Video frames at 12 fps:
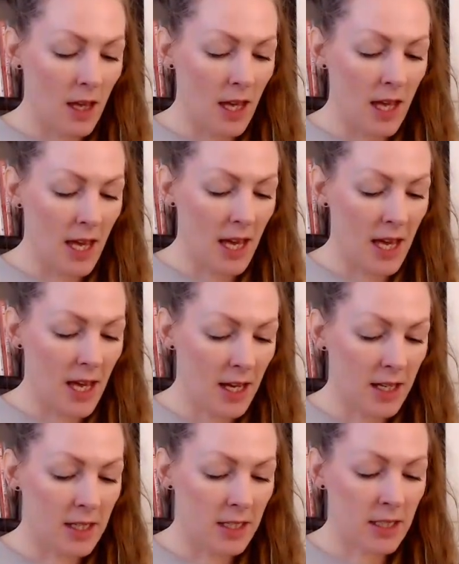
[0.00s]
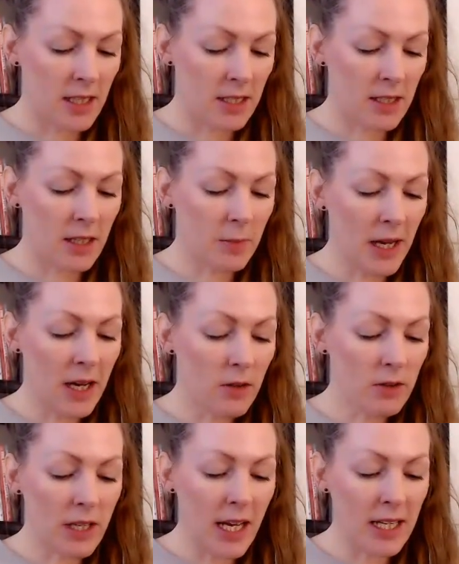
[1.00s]
And it's
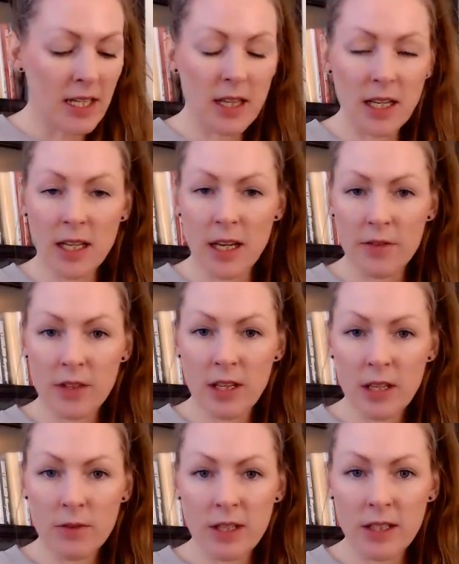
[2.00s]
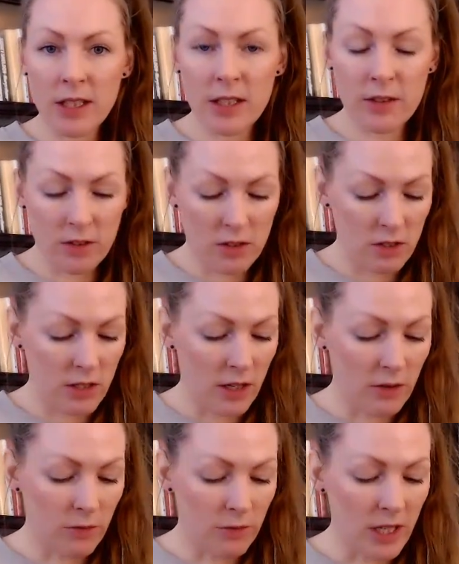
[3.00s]
about anything and everything, really, because it's a
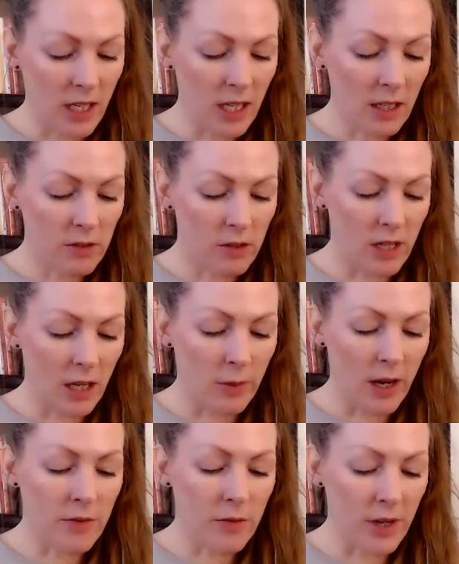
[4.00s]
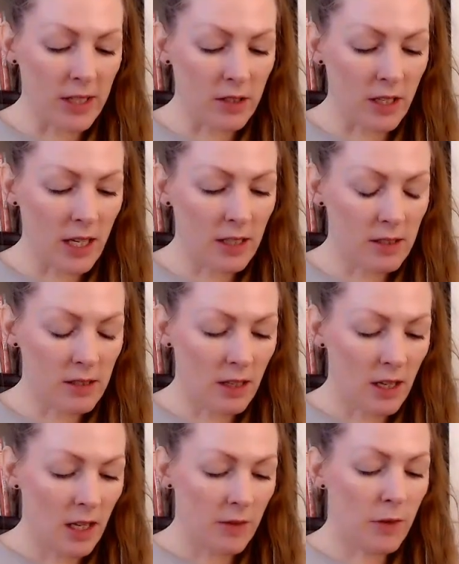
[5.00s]
general reading, so take whatever resonates.
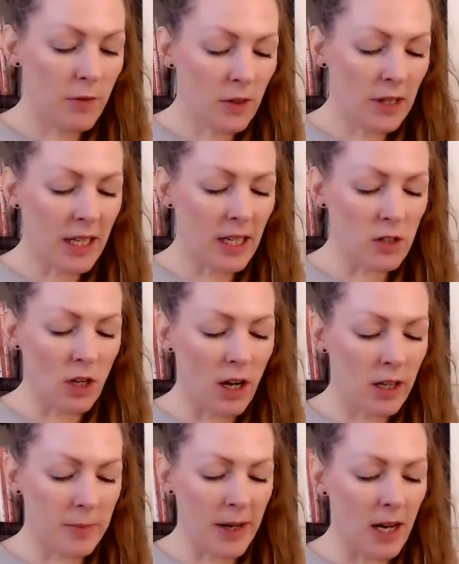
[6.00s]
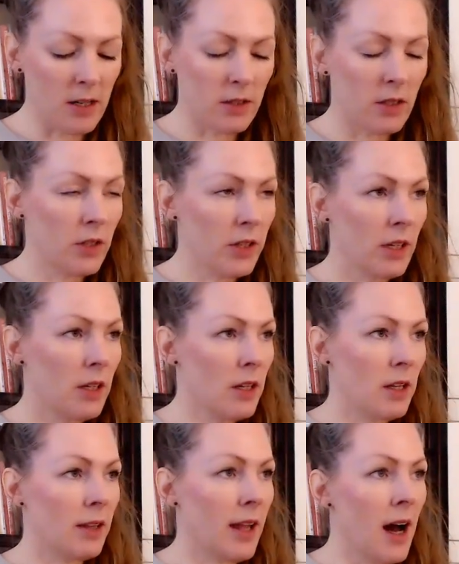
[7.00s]
If you feel like I talk about
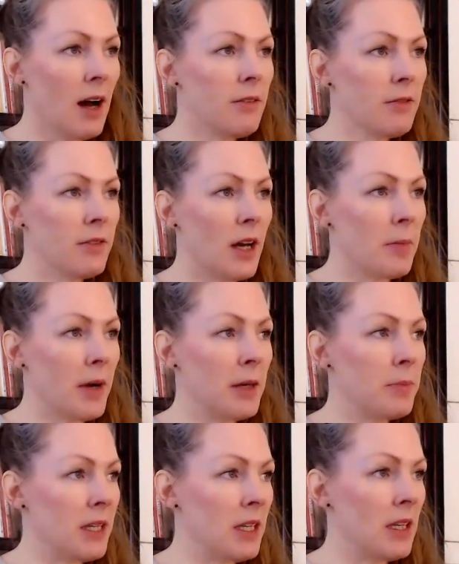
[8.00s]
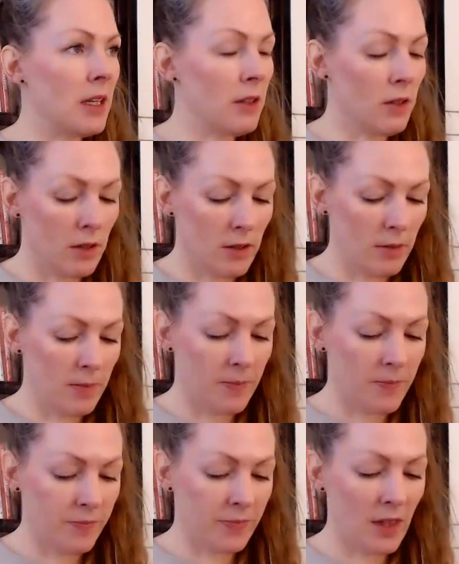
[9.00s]
love, that might be
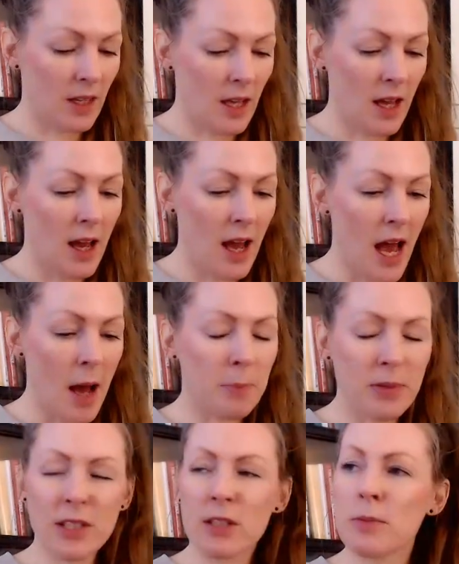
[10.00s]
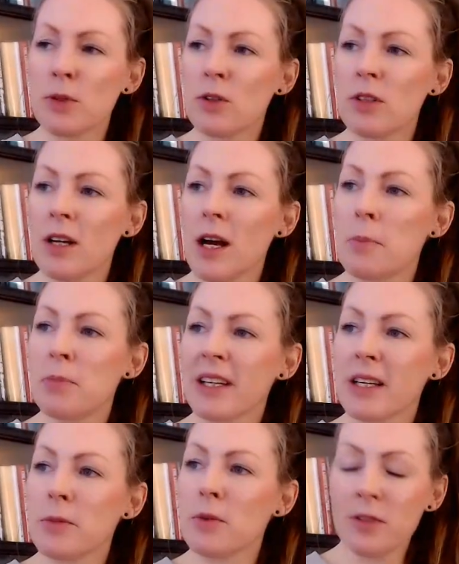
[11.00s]
applicable
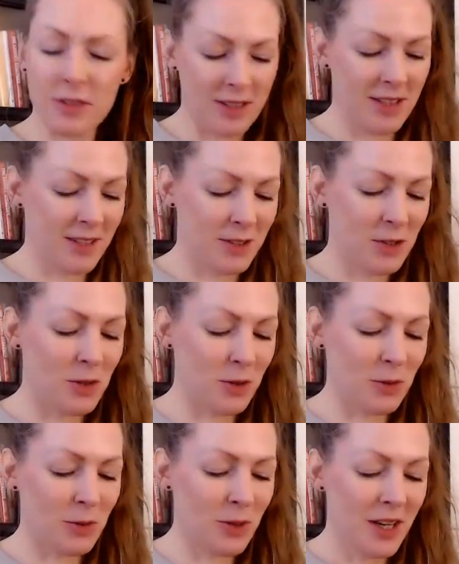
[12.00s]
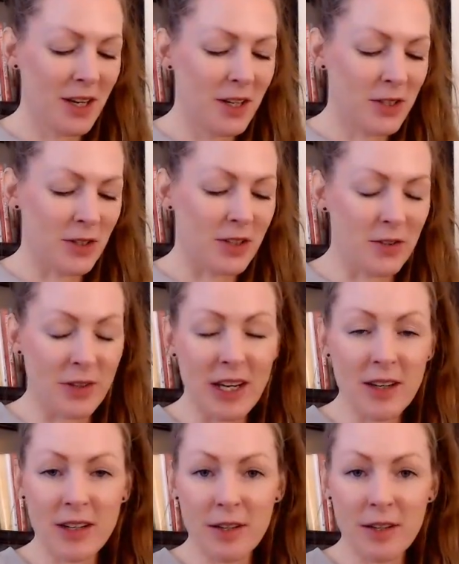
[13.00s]
to your career.